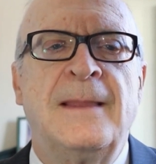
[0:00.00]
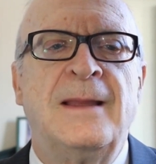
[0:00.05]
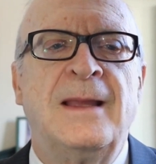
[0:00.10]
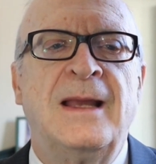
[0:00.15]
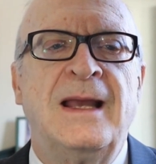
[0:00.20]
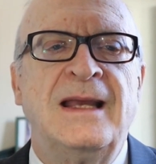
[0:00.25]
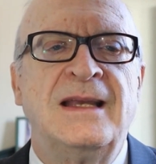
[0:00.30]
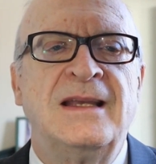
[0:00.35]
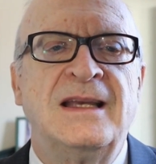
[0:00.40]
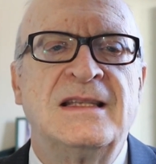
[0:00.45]

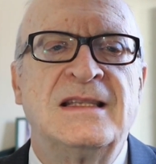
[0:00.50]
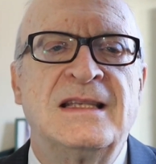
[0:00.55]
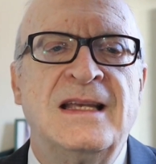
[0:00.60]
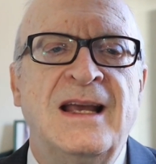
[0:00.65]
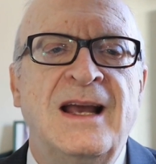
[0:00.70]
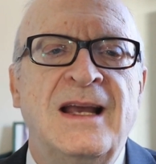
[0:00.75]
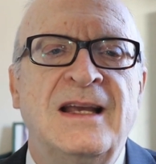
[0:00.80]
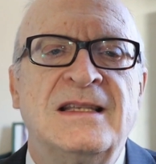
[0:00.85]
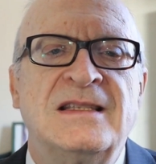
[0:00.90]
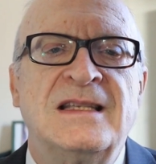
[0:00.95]

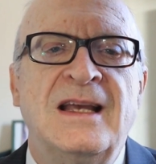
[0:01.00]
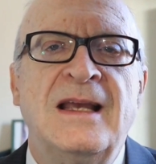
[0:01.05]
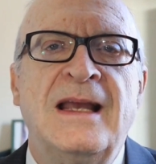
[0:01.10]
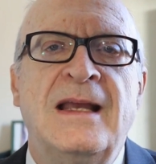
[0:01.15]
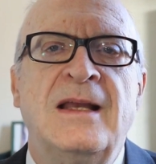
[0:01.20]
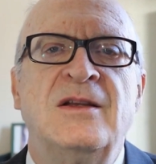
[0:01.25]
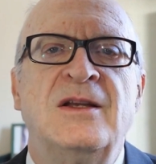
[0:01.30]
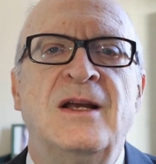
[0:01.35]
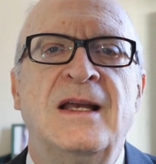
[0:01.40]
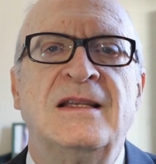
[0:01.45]
Ectasia is an
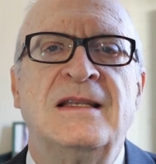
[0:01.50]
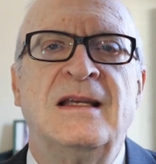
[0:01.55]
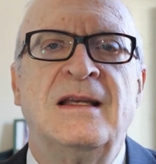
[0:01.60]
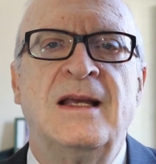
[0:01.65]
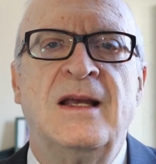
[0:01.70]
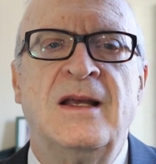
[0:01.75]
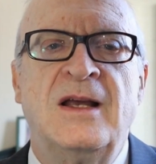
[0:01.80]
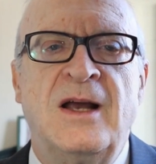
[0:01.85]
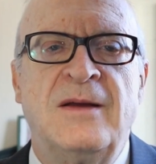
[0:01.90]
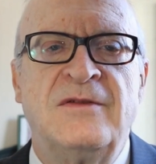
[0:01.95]
increase in
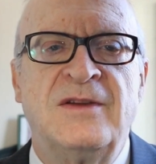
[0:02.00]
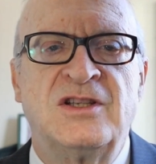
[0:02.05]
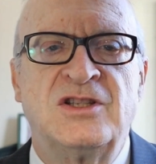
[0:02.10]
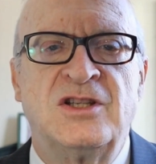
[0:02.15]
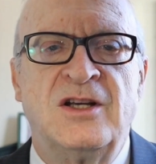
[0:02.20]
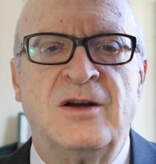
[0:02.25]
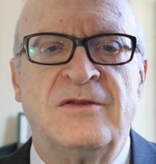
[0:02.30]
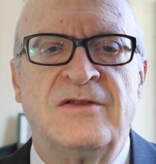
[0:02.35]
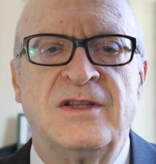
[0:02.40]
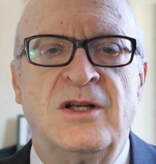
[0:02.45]
the
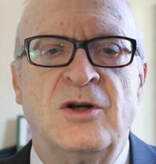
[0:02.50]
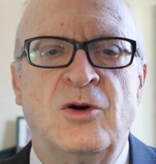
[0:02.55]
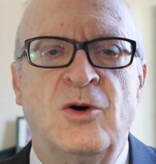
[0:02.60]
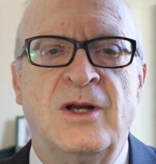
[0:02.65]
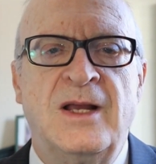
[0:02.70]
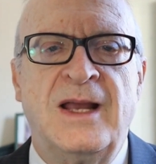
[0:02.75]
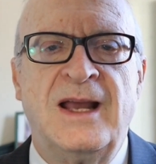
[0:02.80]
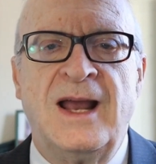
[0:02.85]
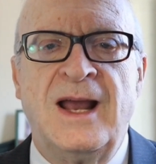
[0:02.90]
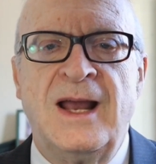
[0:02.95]
curvature of the
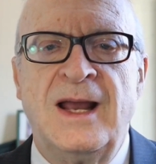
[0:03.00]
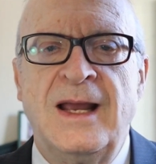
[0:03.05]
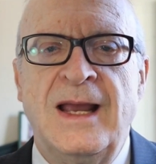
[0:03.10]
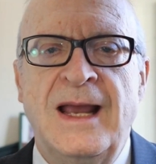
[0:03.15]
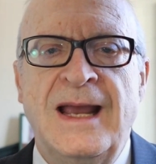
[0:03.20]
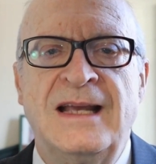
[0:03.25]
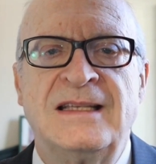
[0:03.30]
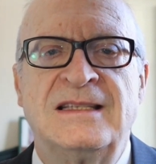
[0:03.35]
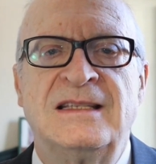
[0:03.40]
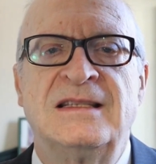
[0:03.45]
cornea,
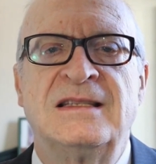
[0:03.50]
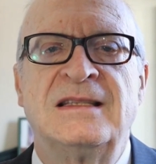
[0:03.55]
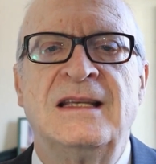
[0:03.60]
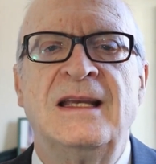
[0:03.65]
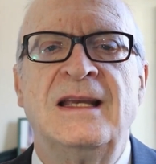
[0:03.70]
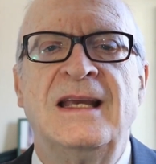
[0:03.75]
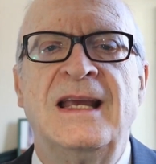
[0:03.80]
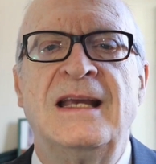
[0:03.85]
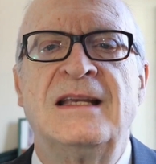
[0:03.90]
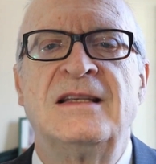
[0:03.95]
as is the
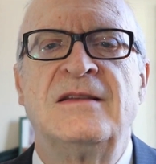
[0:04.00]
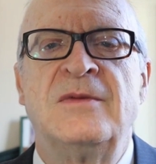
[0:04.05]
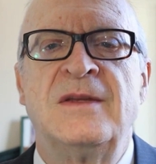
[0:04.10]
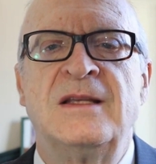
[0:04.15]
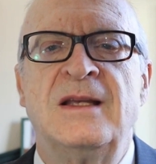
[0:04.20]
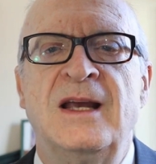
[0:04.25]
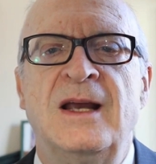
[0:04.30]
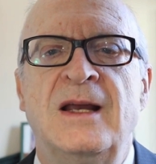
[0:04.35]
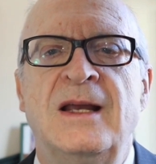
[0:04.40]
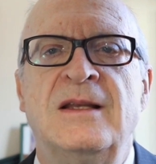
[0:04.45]
case
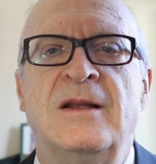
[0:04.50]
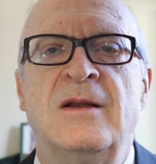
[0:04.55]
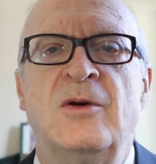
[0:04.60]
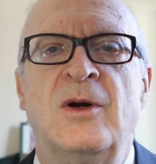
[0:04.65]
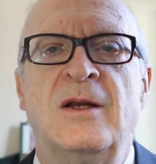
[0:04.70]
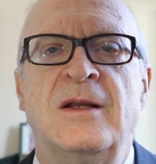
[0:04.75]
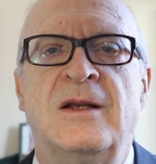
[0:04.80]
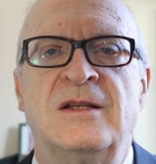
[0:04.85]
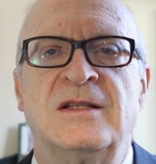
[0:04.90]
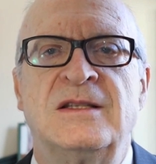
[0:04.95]
with
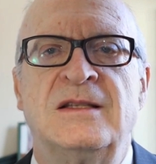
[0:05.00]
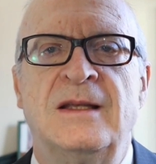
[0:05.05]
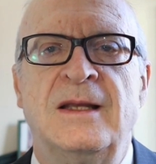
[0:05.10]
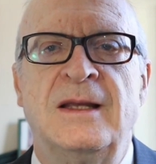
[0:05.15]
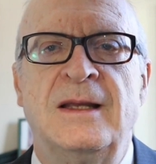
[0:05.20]
keratoconus.